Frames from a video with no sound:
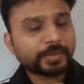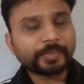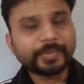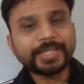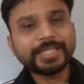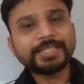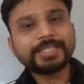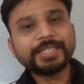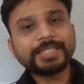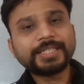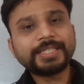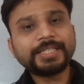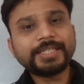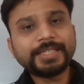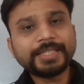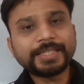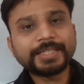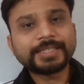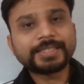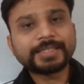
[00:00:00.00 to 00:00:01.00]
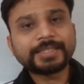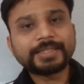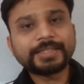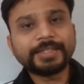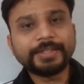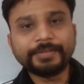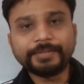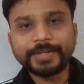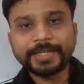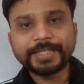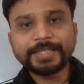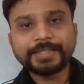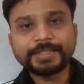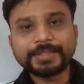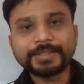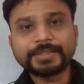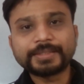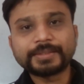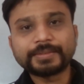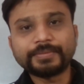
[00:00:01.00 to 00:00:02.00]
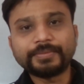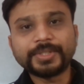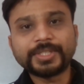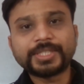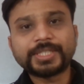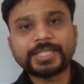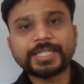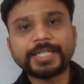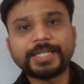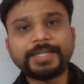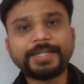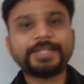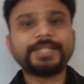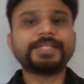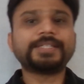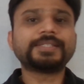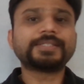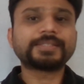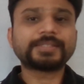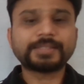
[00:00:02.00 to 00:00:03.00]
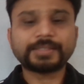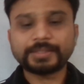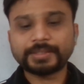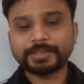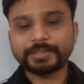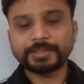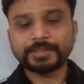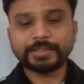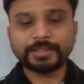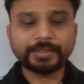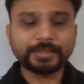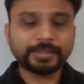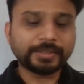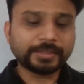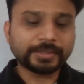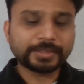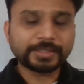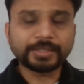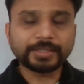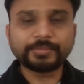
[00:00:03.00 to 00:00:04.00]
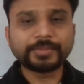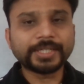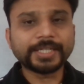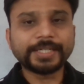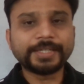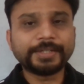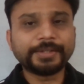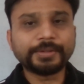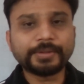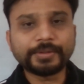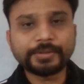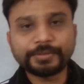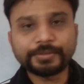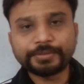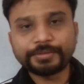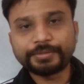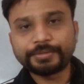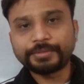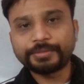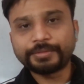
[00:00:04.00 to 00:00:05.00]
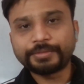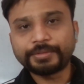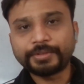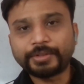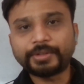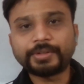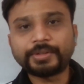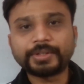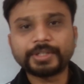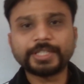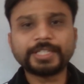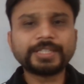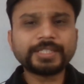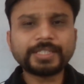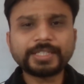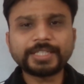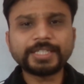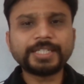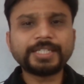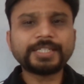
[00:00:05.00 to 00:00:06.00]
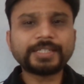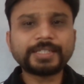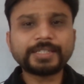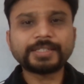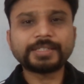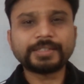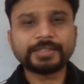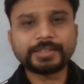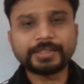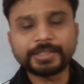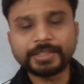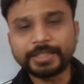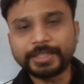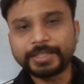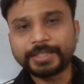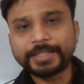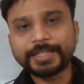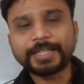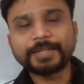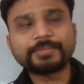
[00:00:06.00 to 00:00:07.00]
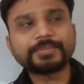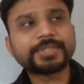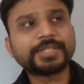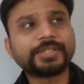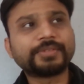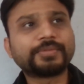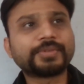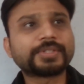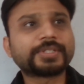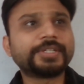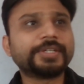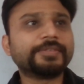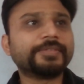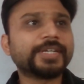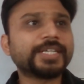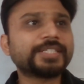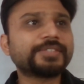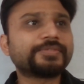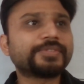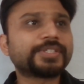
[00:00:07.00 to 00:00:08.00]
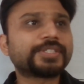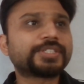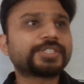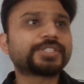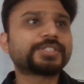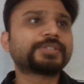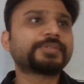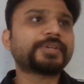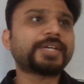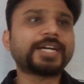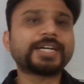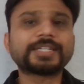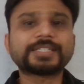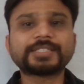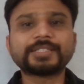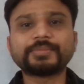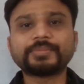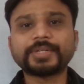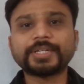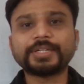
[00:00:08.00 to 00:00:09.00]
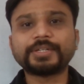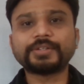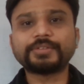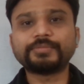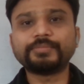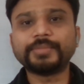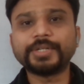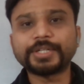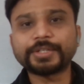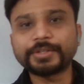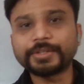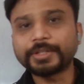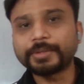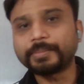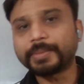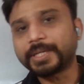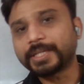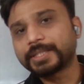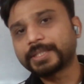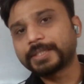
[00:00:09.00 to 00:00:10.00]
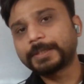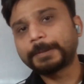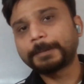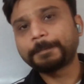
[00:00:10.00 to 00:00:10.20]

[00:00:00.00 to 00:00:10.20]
Basically, it is a device which contains some kind of, or in the earlier times, it was a device which had some kind of mercury bath.